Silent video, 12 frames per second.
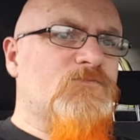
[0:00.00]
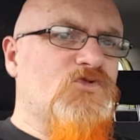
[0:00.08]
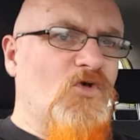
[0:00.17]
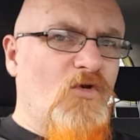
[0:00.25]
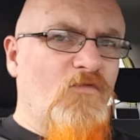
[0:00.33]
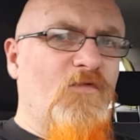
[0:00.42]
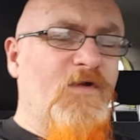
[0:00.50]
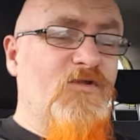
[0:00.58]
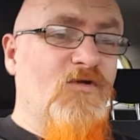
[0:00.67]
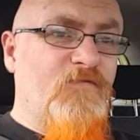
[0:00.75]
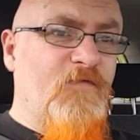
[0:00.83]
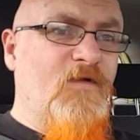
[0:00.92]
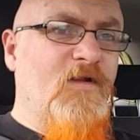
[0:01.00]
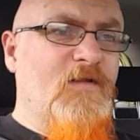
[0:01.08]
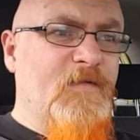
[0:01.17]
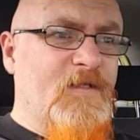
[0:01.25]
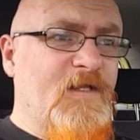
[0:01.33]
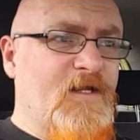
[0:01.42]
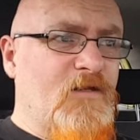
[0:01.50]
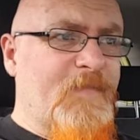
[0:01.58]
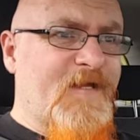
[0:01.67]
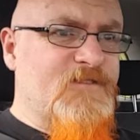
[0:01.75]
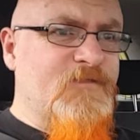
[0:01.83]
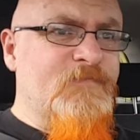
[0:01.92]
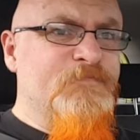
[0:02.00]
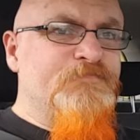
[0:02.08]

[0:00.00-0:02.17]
So hopefully they'll feel a little better.